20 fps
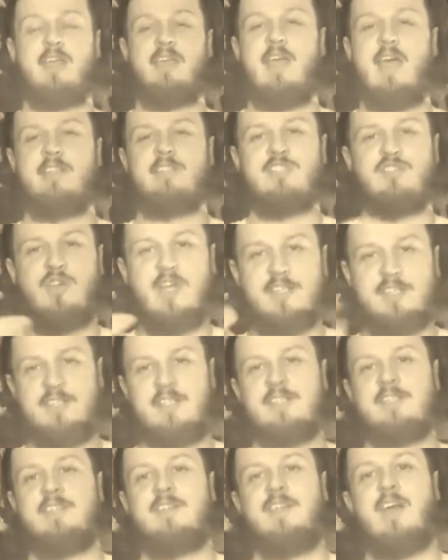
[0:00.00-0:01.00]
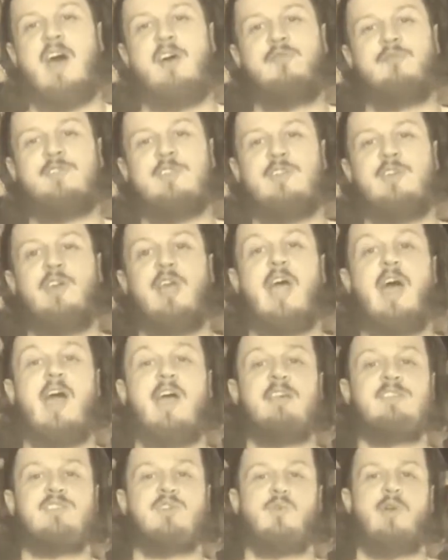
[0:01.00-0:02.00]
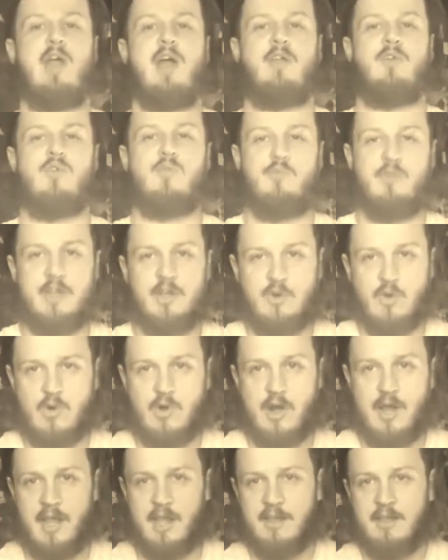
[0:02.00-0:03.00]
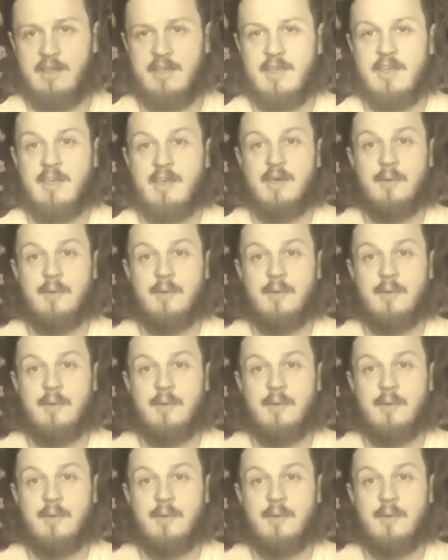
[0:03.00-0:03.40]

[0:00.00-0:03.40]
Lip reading: I can't stress this enough to you guys who are at home recording.